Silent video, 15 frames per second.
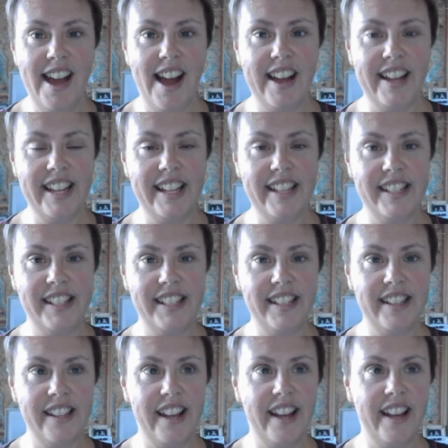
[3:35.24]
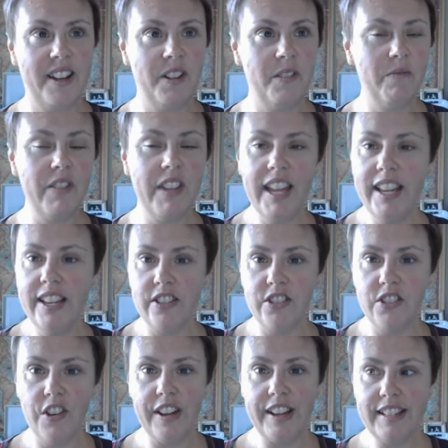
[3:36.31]
I guess um, yeah
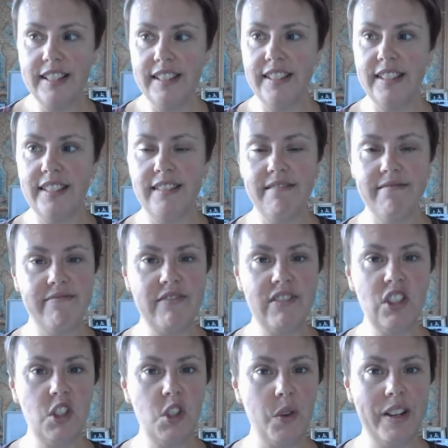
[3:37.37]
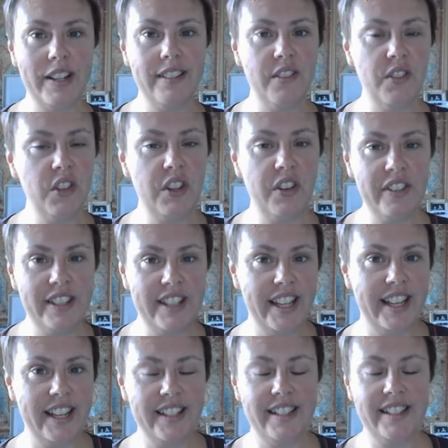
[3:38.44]
trying to join a few different
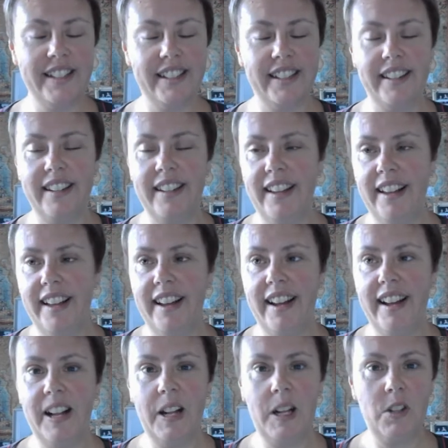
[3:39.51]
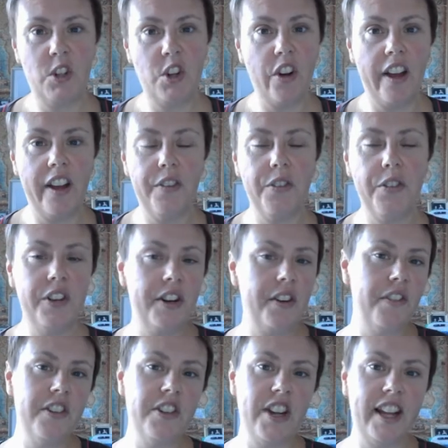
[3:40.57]
things and uh, try a few
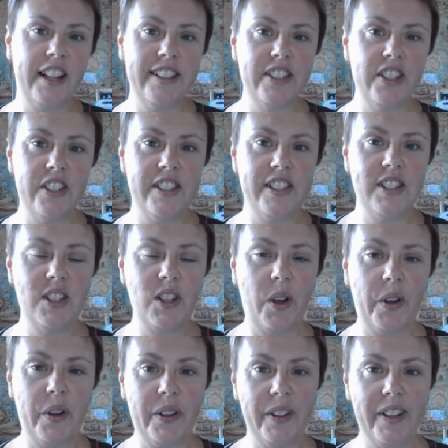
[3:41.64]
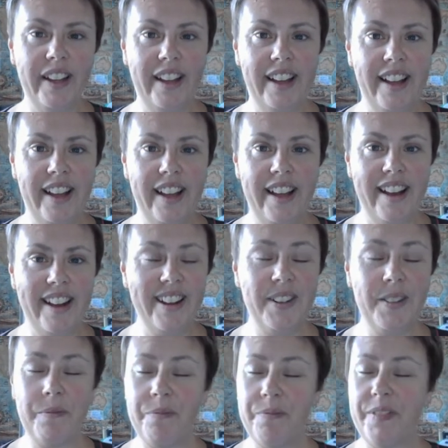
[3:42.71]
different challenges so
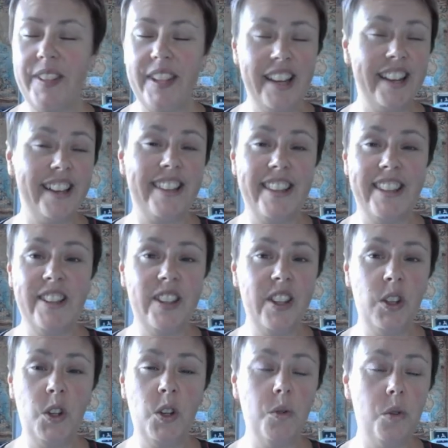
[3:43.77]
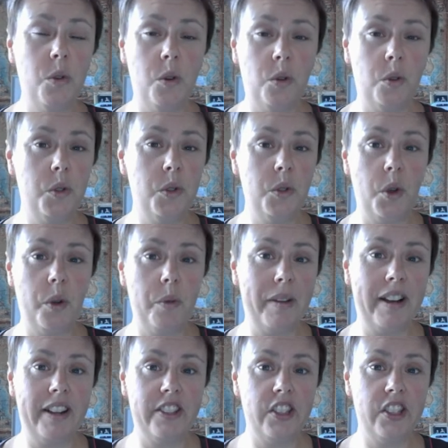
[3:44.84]
um, yeah, th- thank you all so
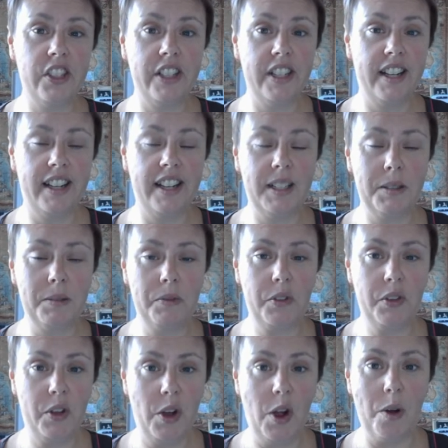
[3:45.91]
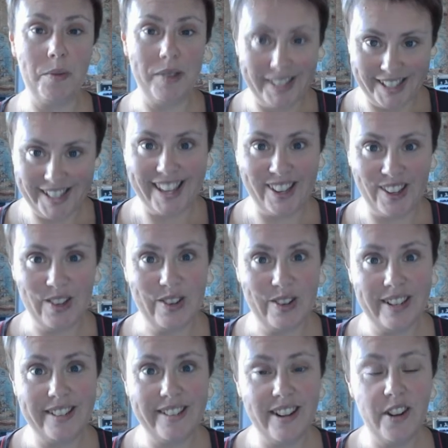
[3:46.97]
much um, for your comments. Thank you.
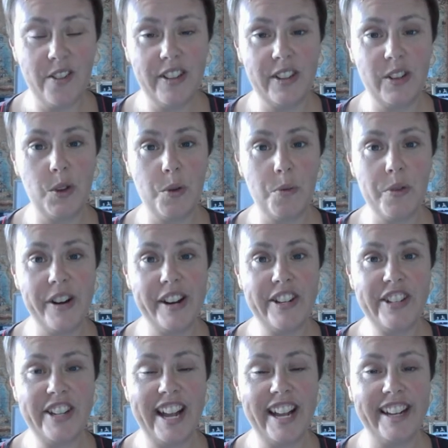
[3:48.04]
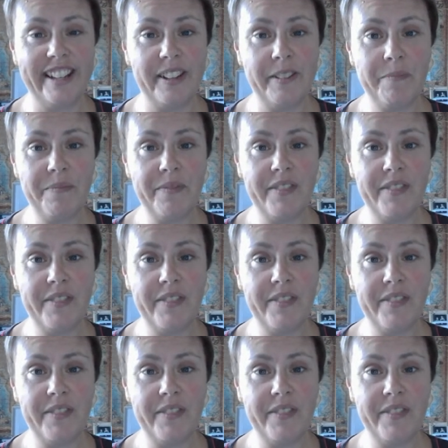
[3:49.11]
I, I really do appreciate it.